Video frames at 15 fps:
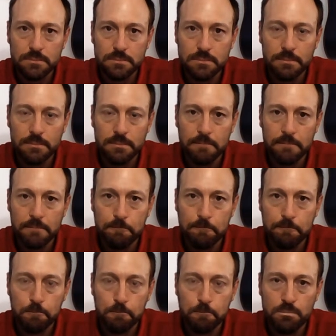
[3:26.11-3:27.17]

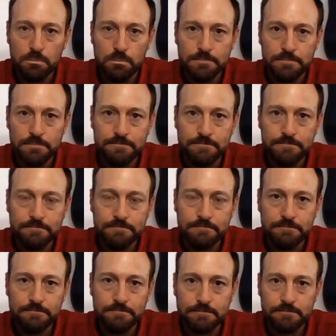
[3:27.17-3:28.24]

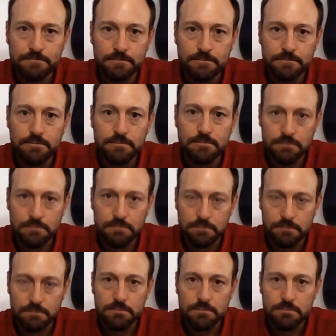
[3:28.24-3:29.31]

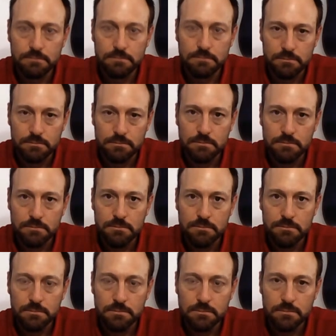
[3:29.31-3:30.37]

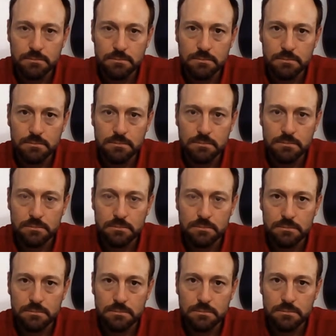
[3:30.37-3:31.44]

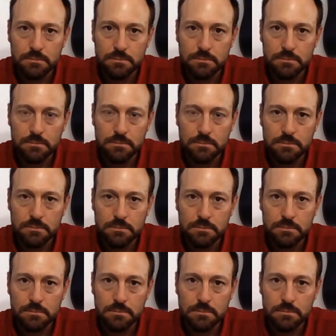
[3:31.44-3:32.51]

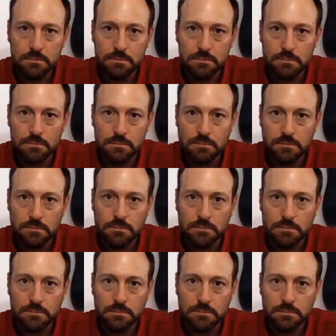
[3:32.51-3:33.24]
This person isn't speaking.